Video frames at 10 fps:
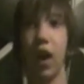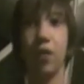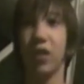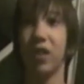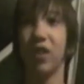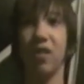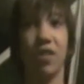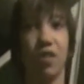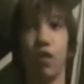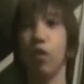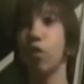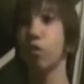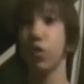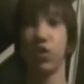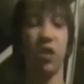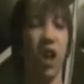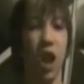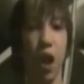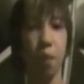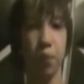I mean, these tunes were just
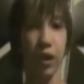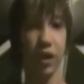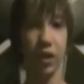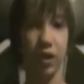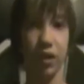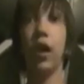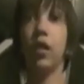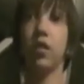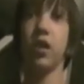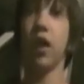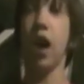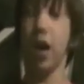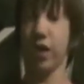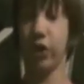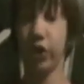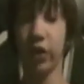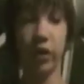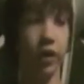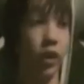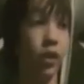epic. And the action
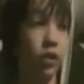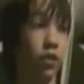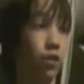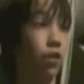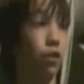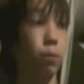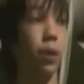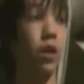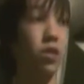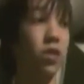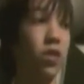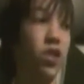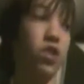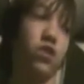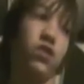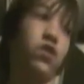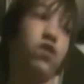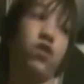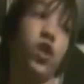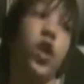and the suspense is
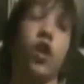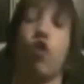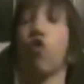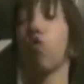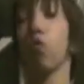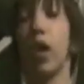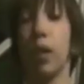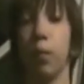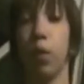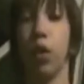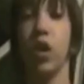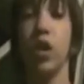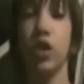just incredible.